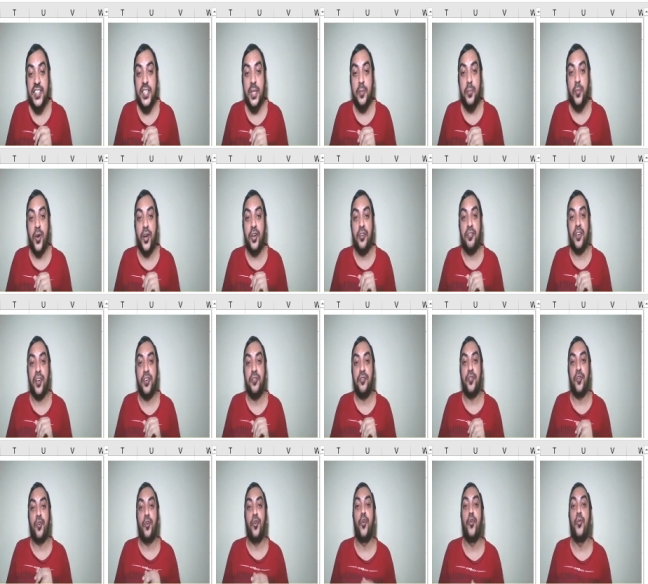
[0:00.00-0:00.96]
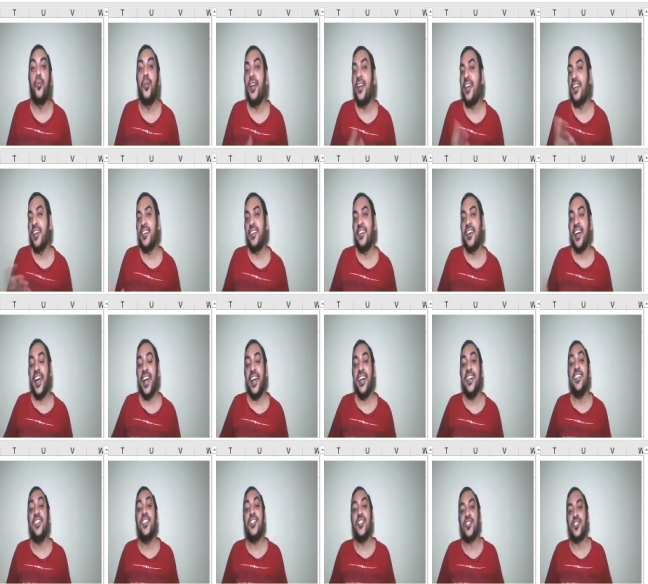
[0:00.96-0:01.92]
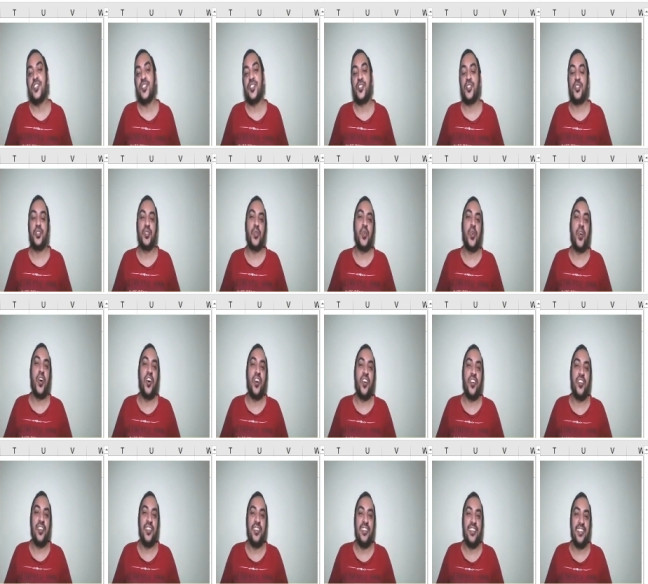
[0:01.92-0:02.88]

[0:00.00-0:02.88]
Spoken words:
year 0.54 low beta, and so on.